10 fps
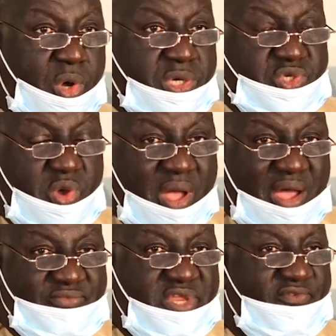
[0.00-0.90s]
also
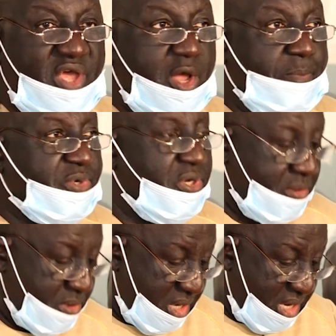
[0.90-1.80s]
have developed
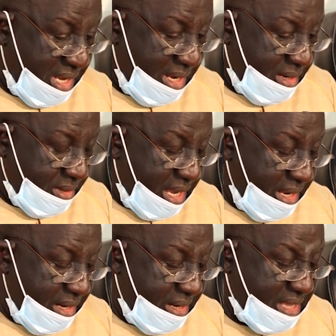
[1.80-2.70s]

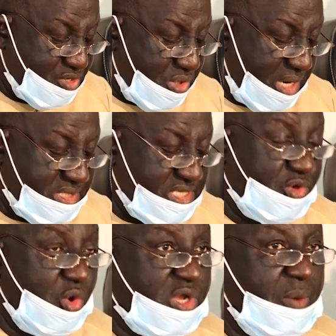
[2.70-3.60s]
the national
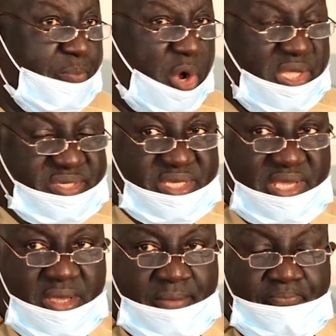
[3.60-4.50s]
security
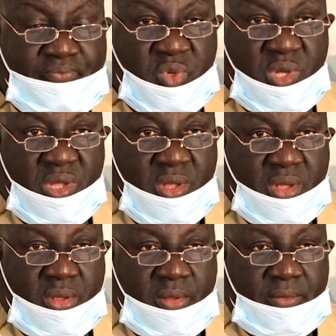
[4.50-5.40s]
policy
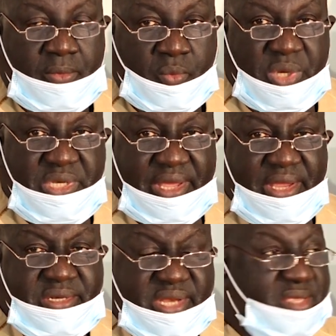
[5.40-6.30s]
with
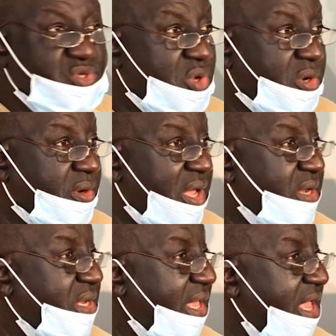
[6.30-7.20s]
the intention
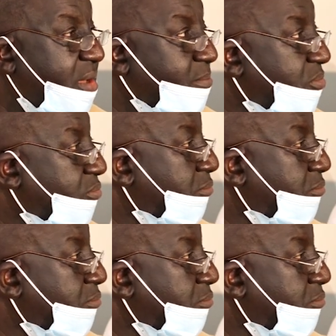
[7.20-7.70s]
and the aim